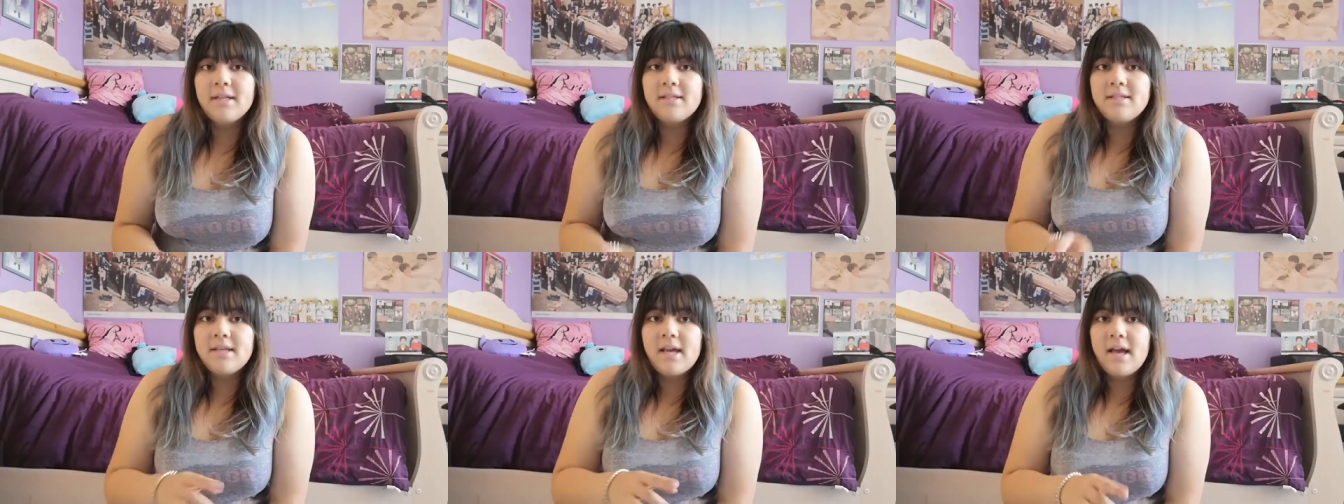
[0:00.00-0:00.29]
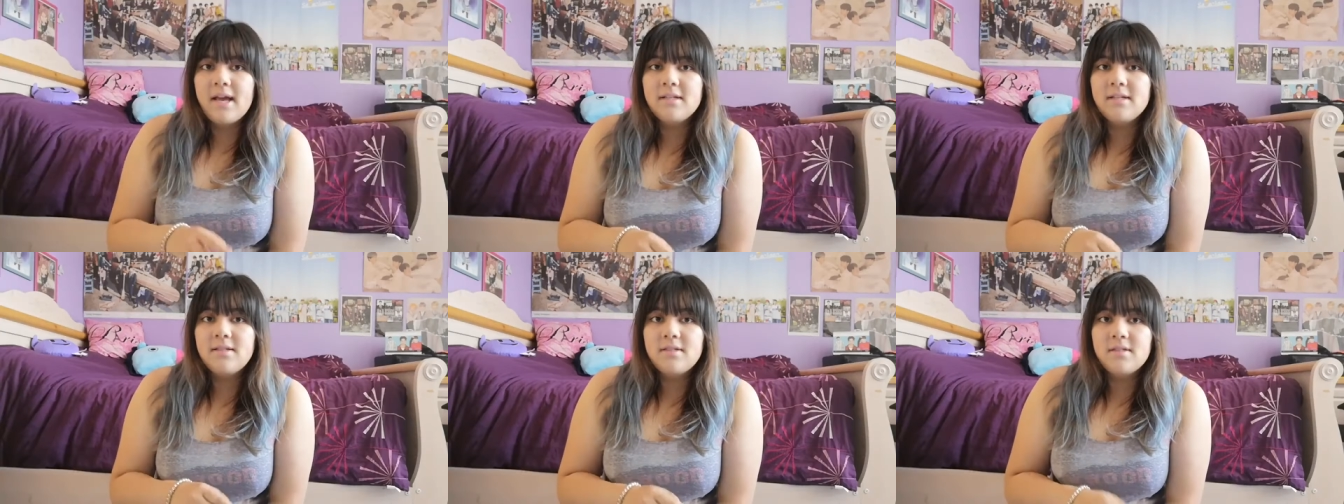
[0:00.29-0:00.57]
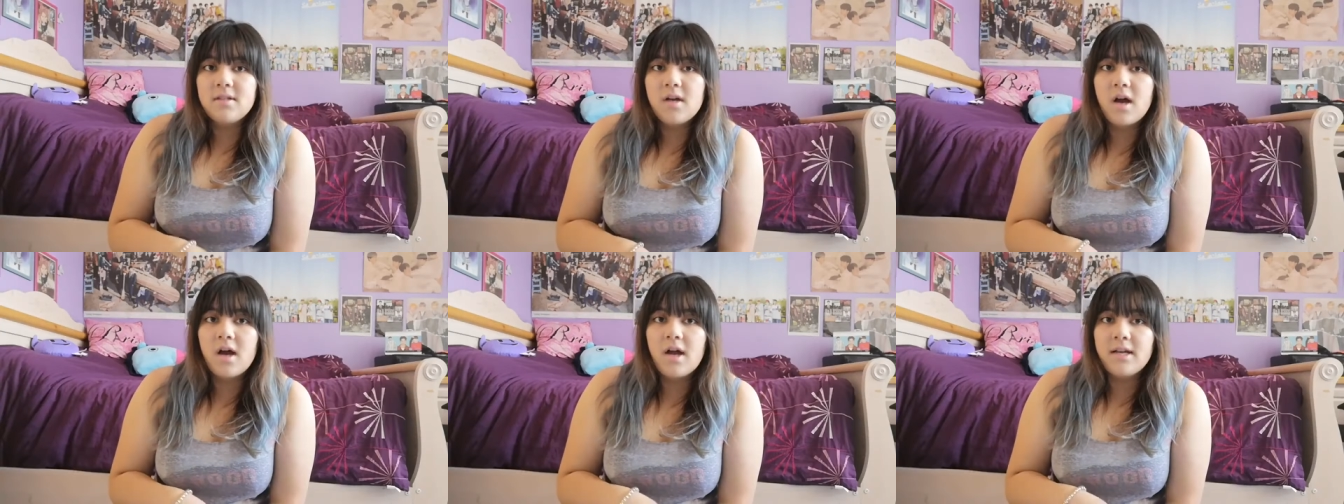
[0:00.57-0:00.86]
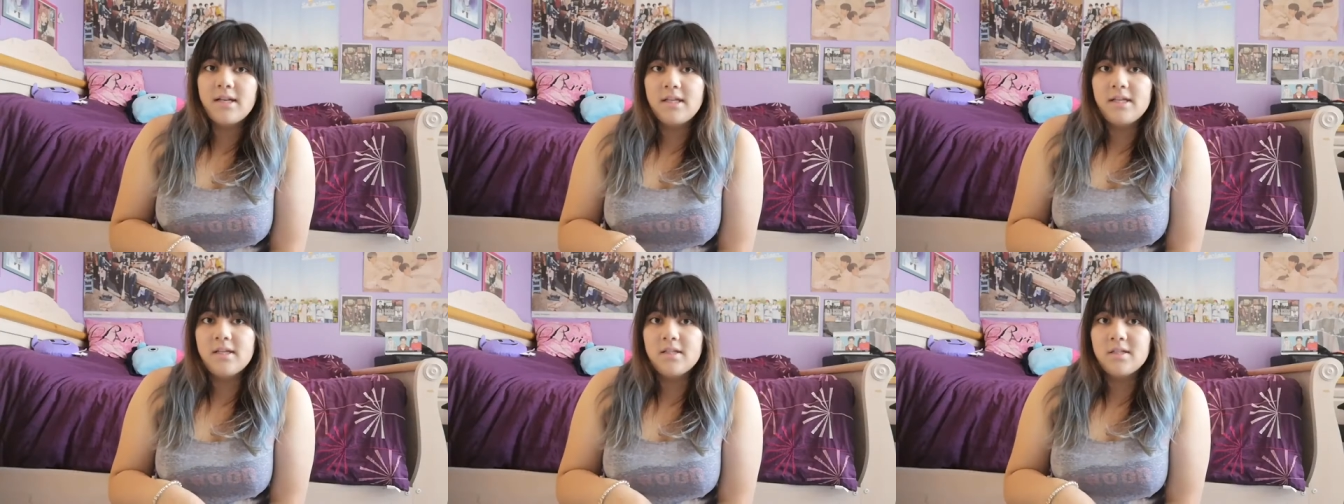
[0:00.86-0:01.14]
It's S
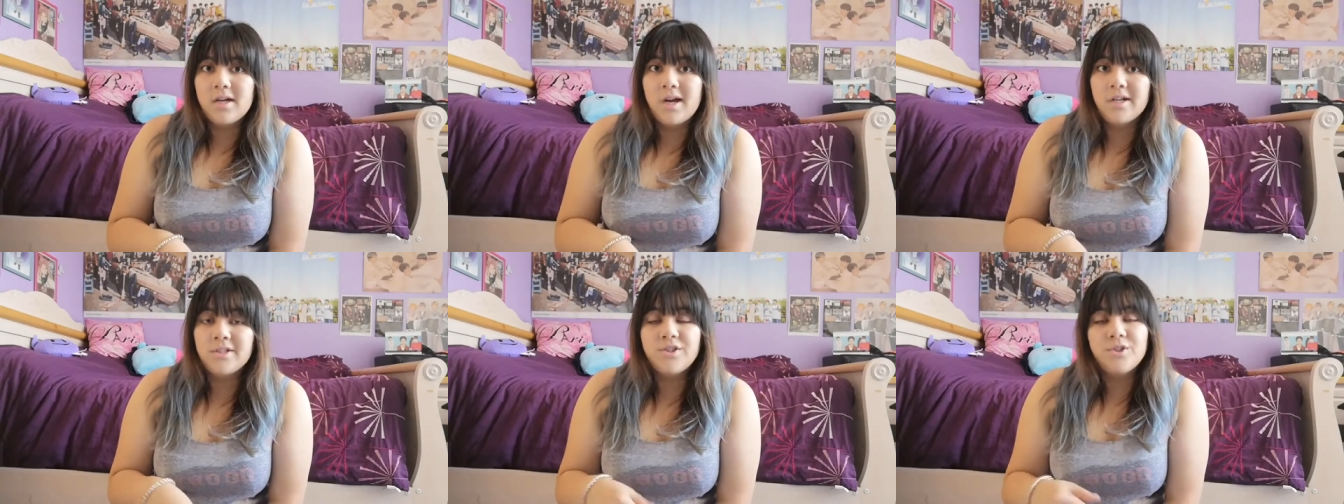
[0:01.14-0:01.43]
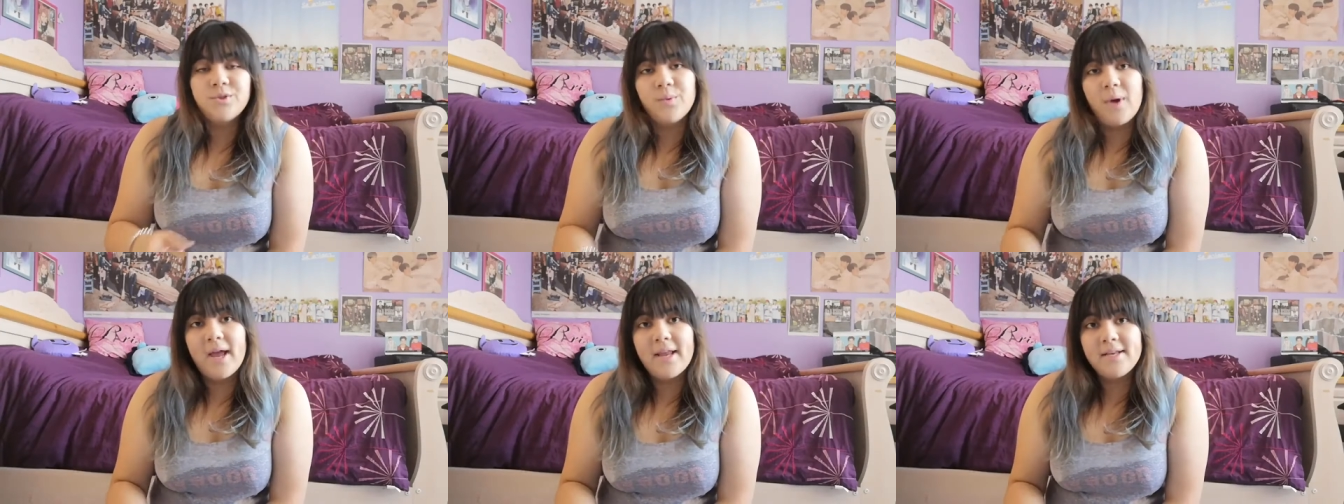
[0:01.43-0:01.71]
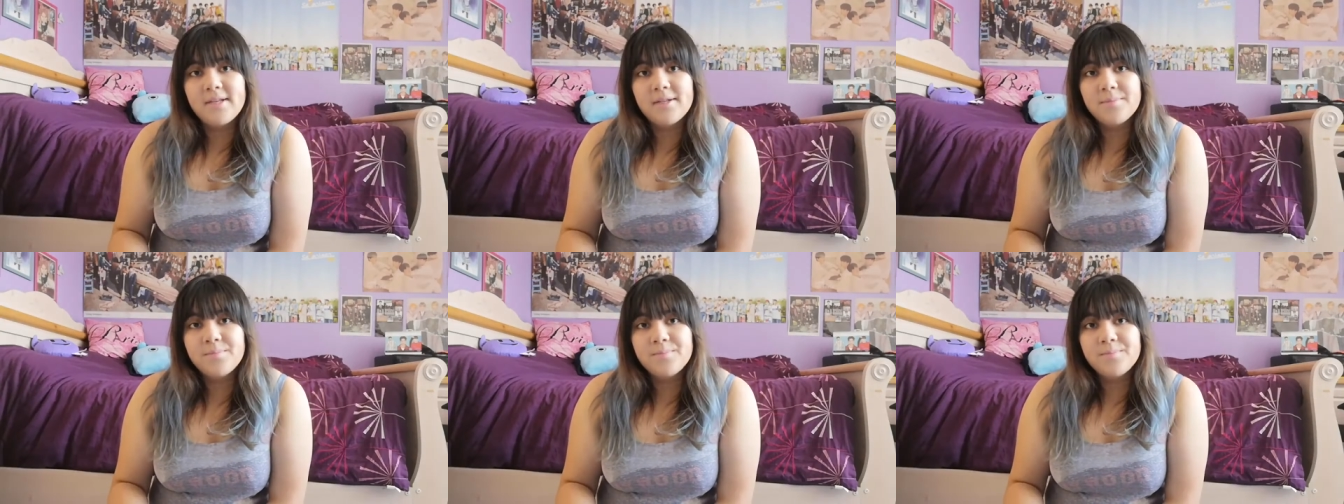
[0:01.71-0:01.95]
E E Schwed.